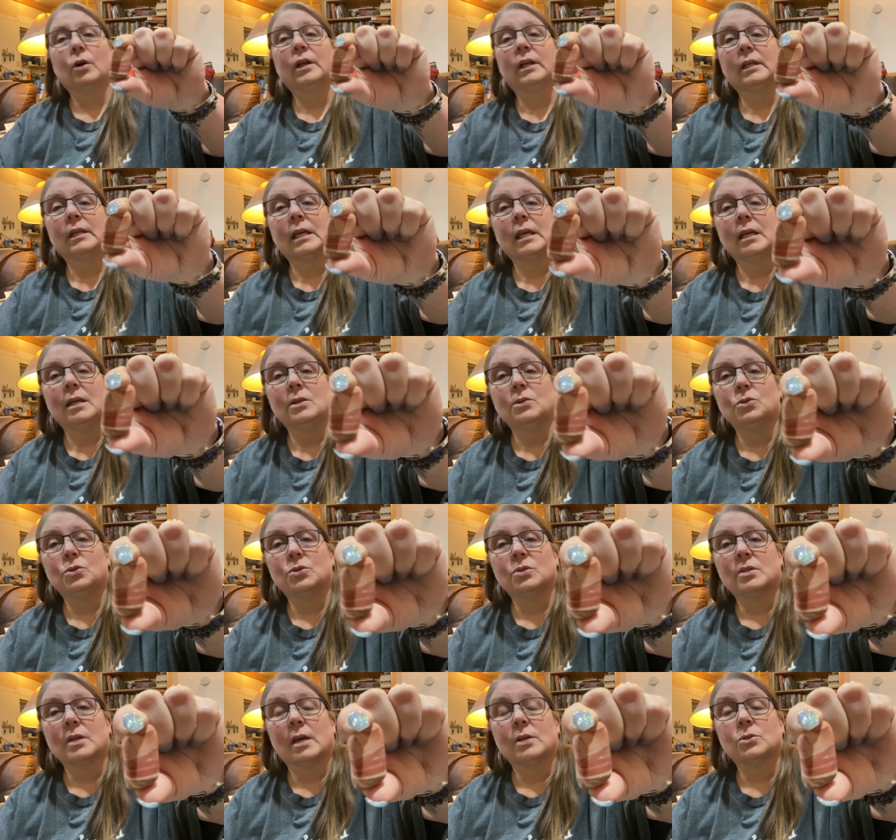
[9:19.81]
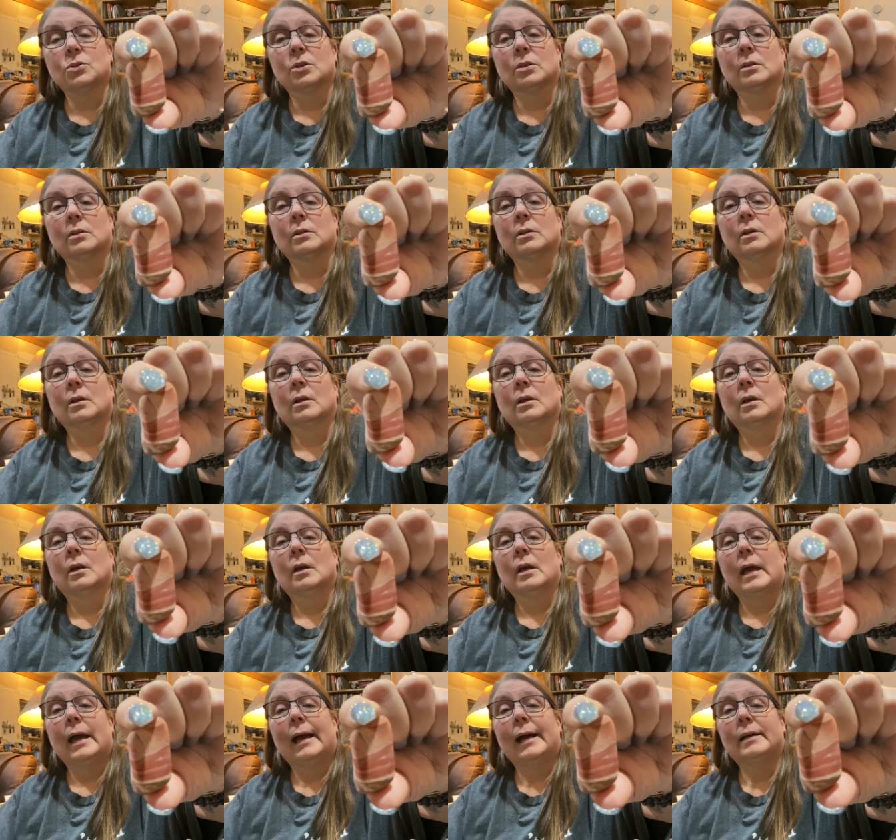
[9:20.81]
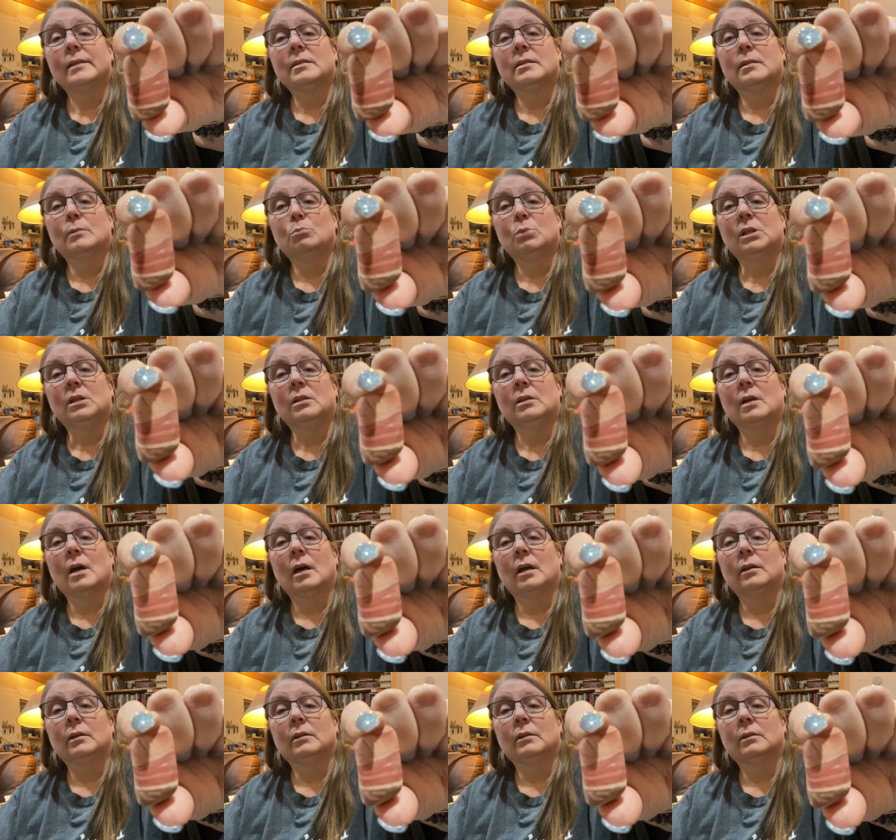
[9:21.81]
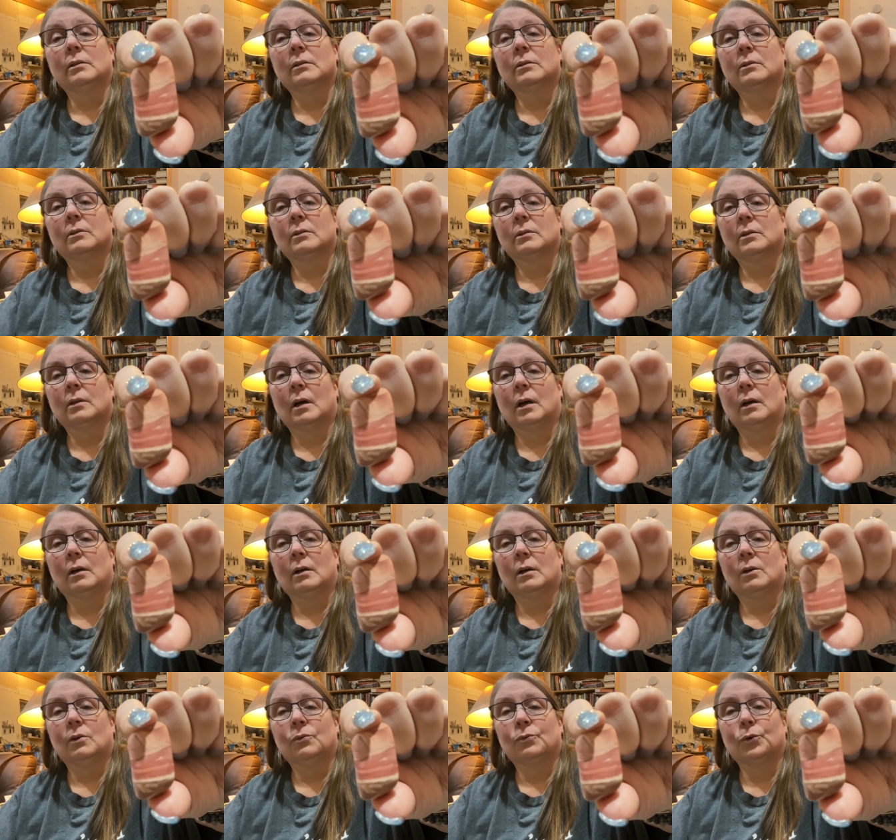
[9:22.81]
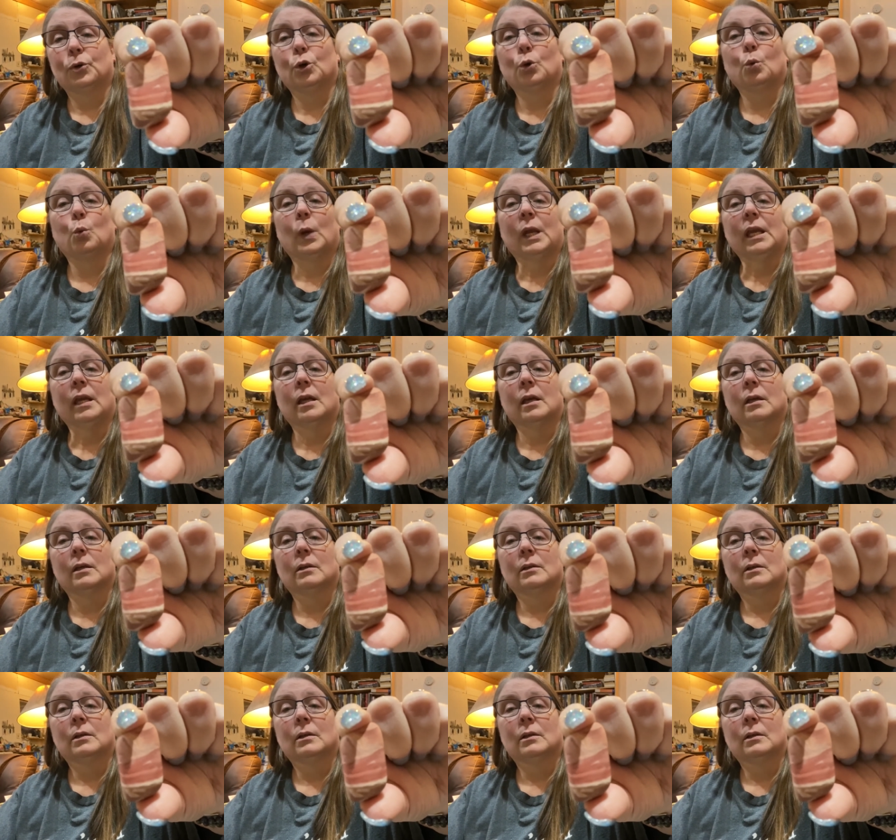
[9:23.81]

And each session has to be done for a week.